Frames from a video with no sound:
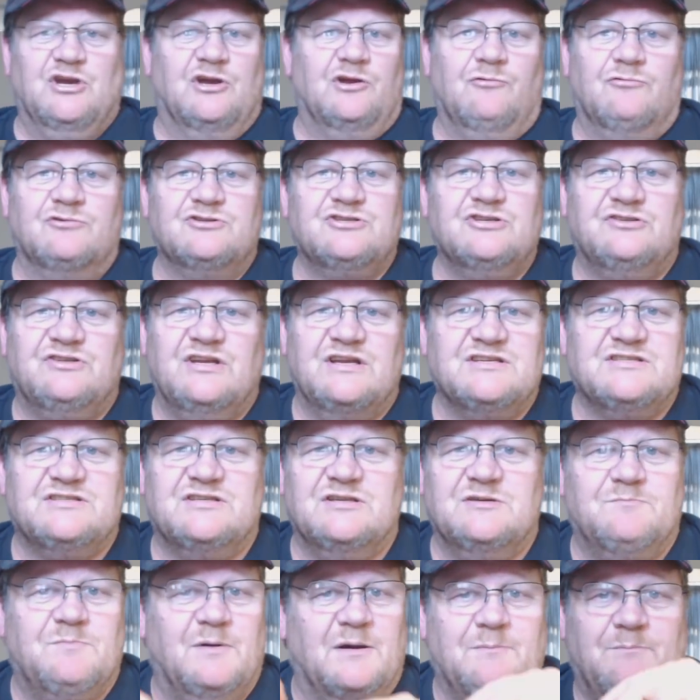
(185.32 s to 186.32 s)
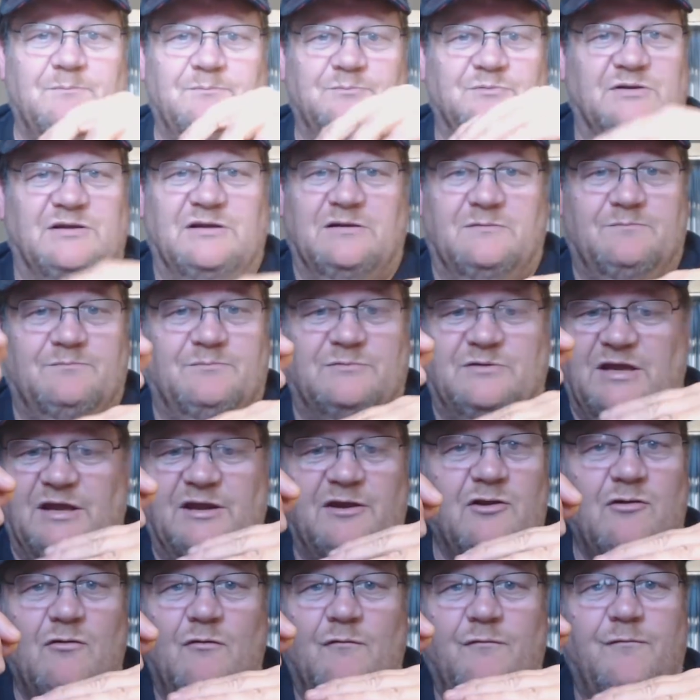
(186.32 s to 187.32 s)
you can also test it by
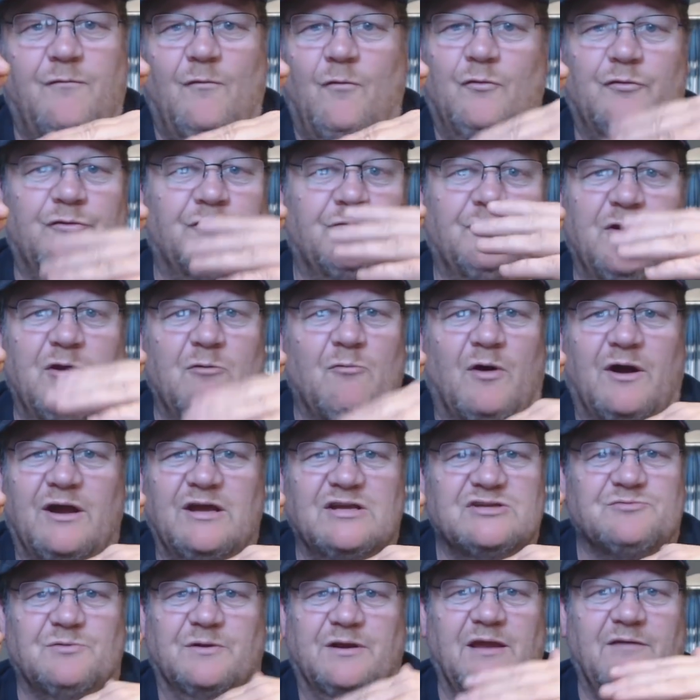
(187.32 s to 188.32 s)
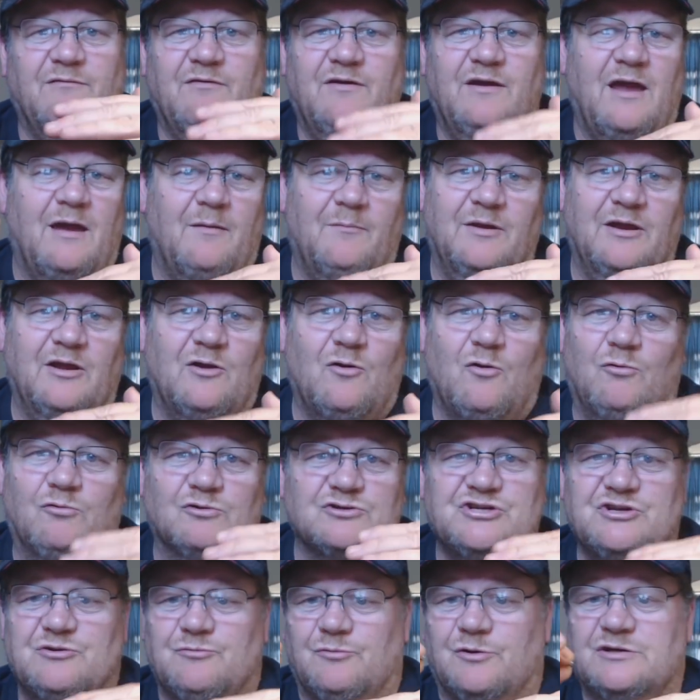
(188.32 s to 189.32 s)
getting your 4 or 3 wires, whatever, how many
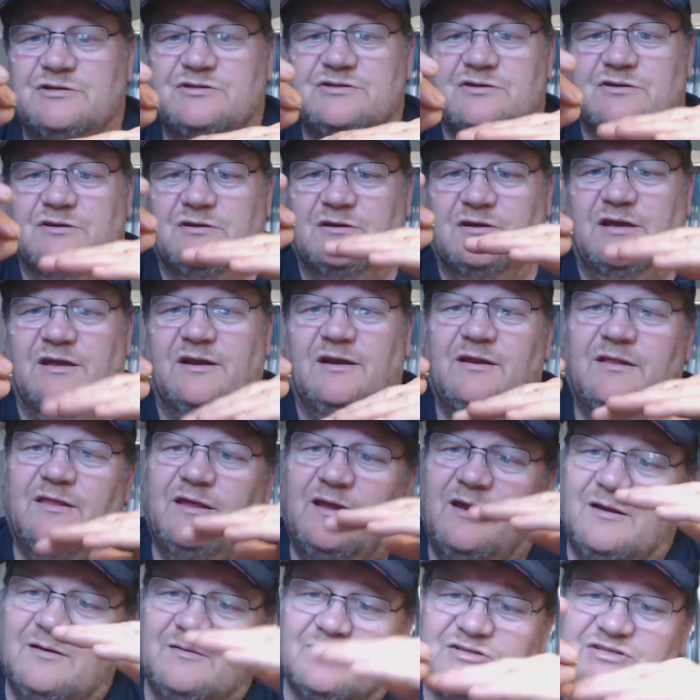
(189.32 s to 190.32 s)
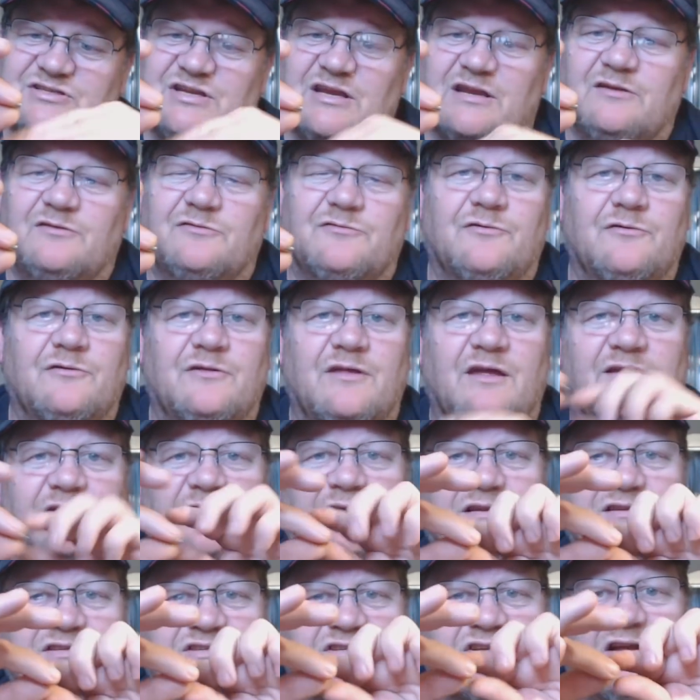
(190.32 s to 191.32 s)
cores you want, get it in, stick it through that
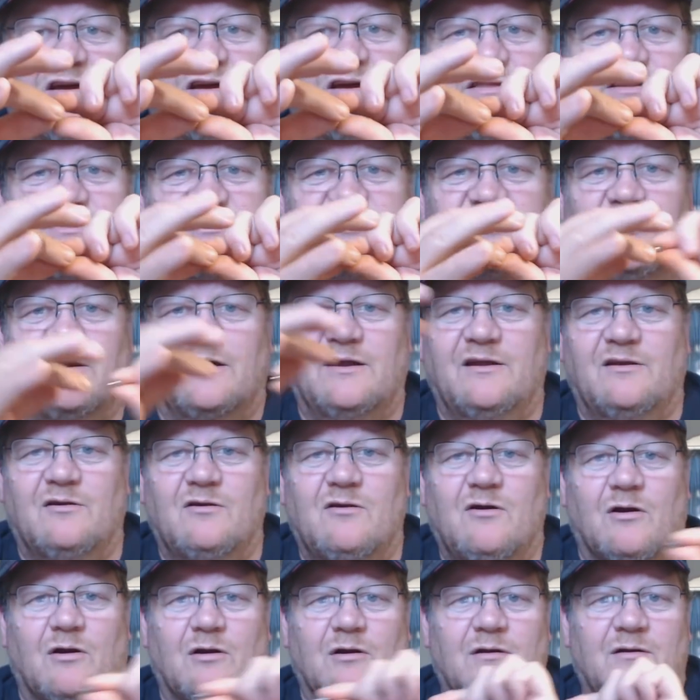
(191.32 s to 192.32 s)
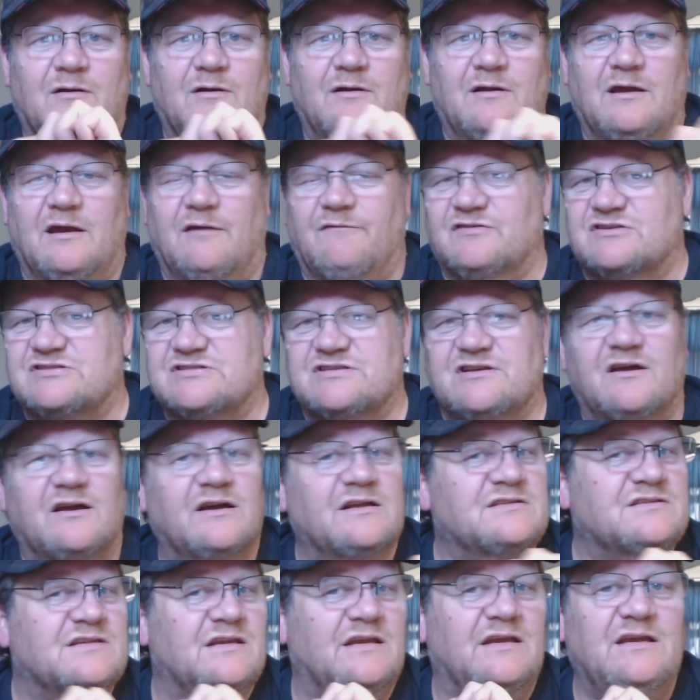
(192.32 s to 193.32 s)
and slide this guy along. If it
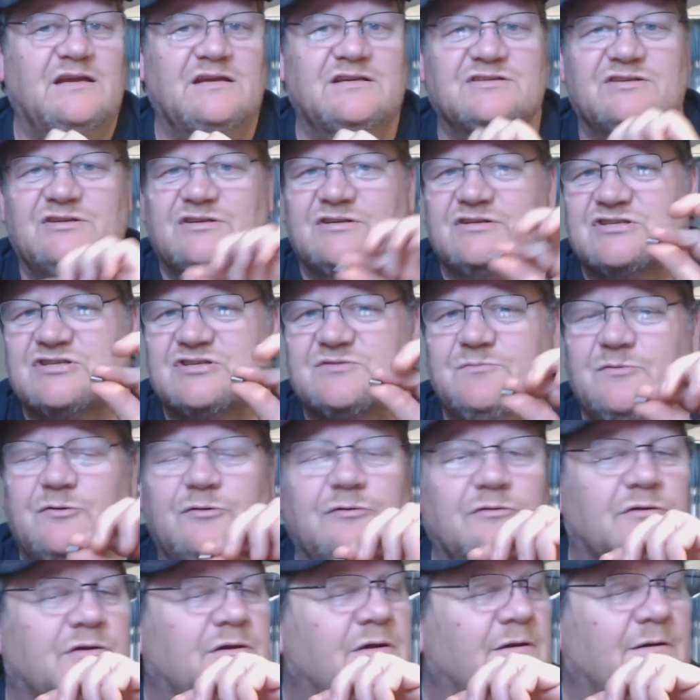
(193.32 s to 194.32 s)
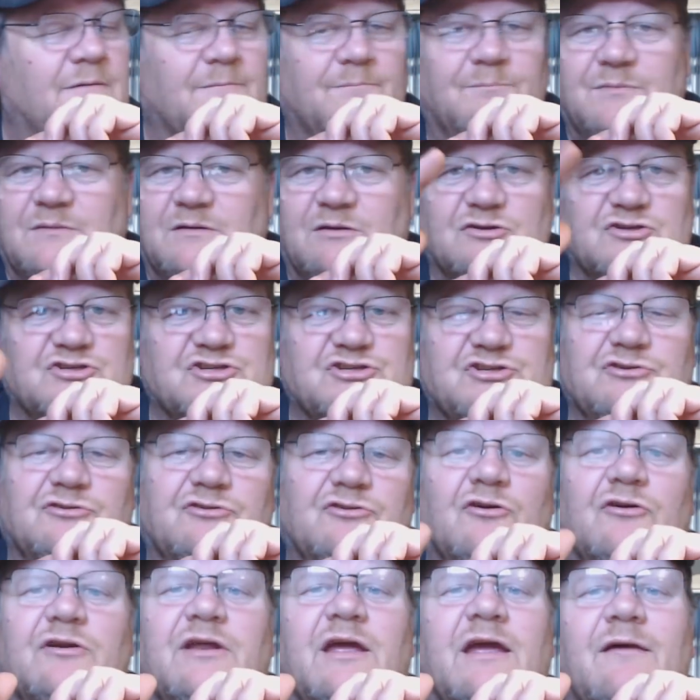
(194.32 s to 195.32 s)
slides easy and smooth, you should
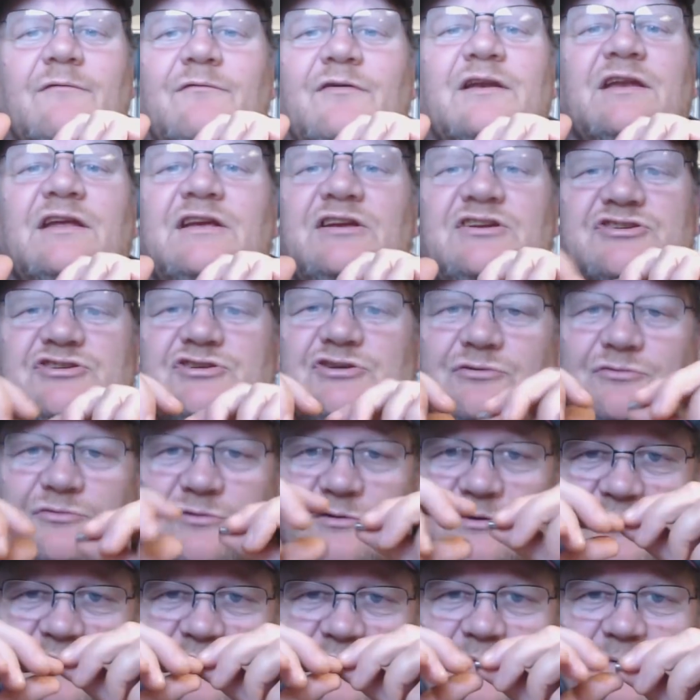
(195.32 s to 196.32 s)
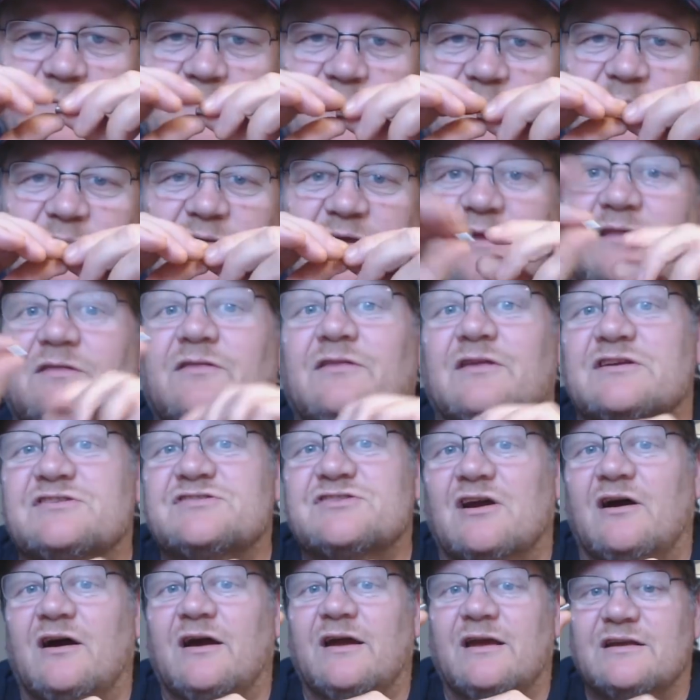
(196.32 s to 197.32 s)
not have an issue. Then this
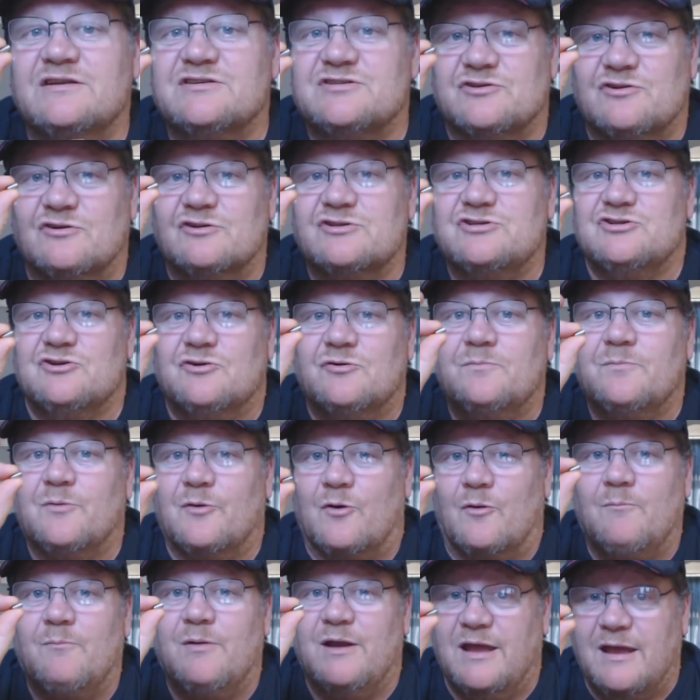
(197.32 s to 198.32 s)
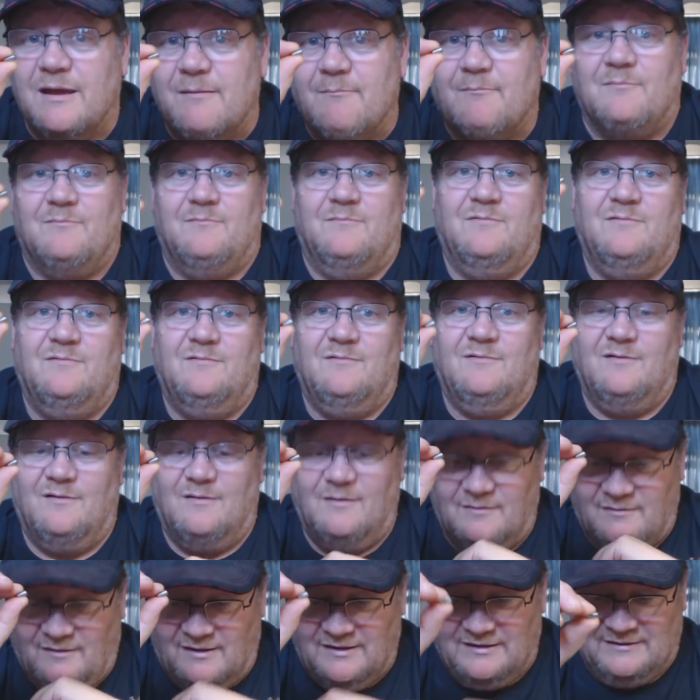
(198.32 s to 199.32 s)
guy is not your problem.
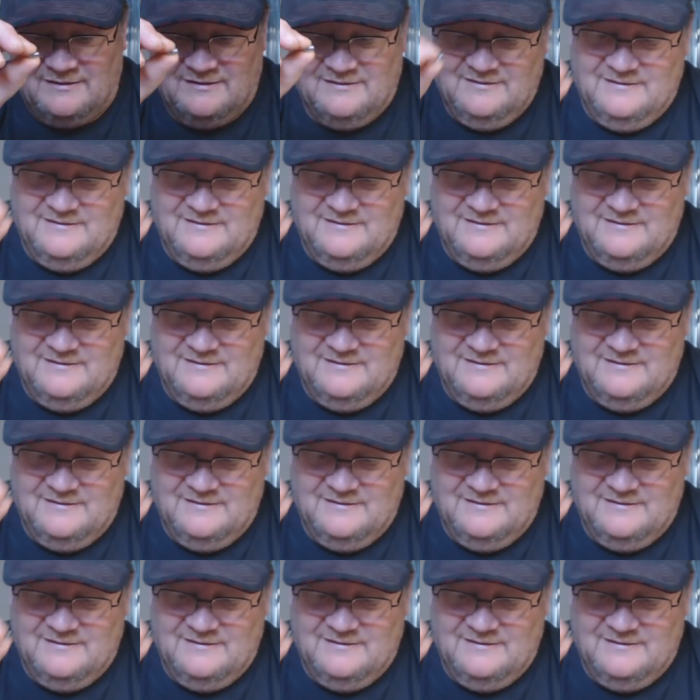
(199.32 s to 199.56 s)
Alright,